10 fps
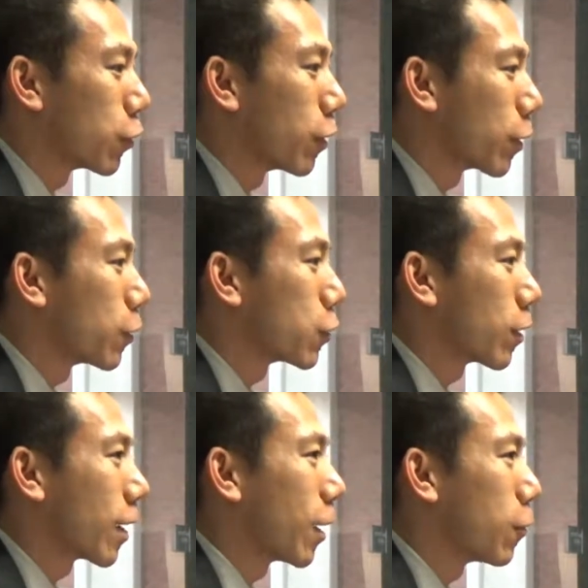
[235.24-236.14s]
English,
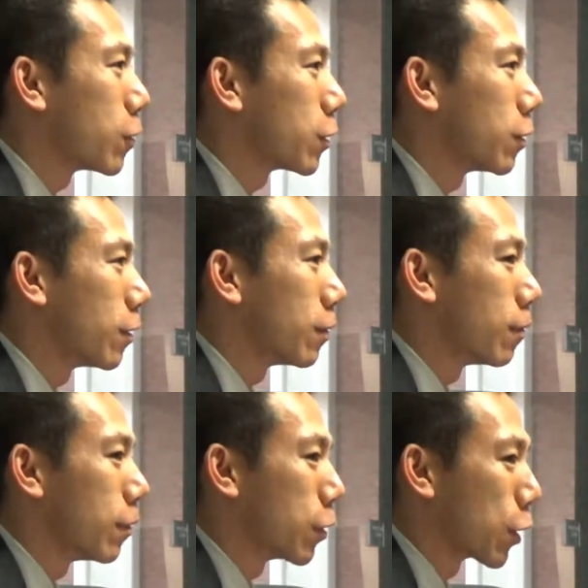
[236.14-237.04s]
like I understood
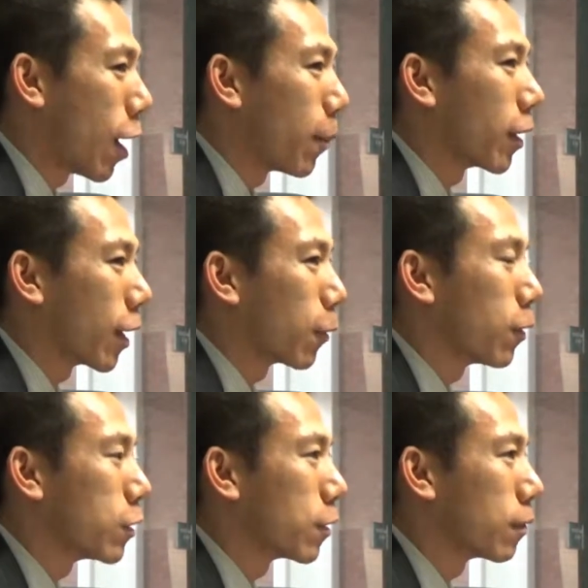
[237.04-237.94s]
the common
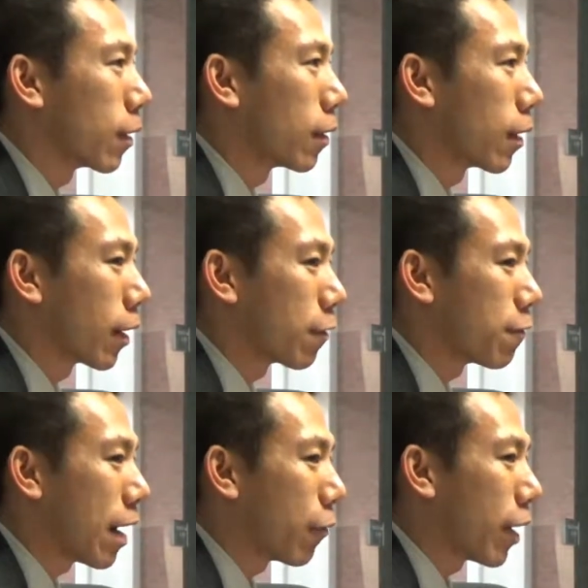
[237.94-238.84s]
language, and I
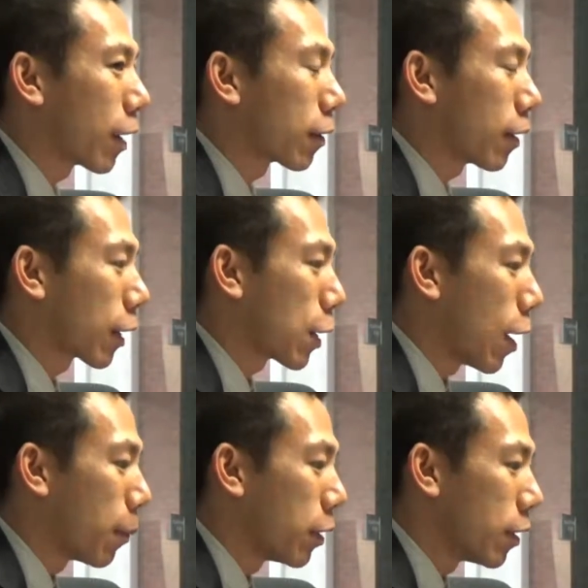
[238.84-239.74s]
found that
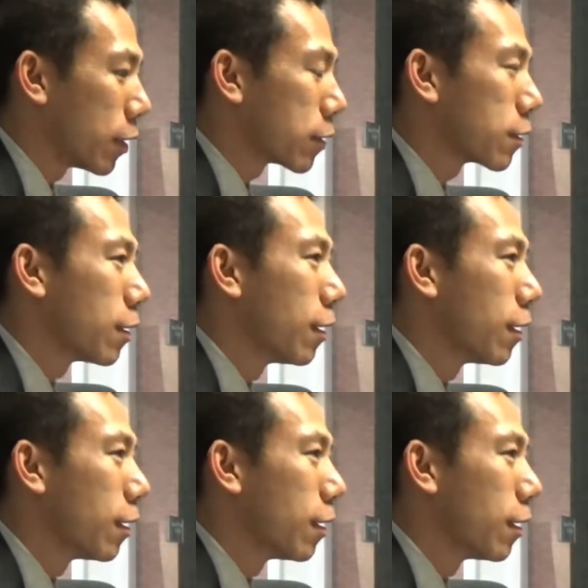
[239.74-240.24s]
commonness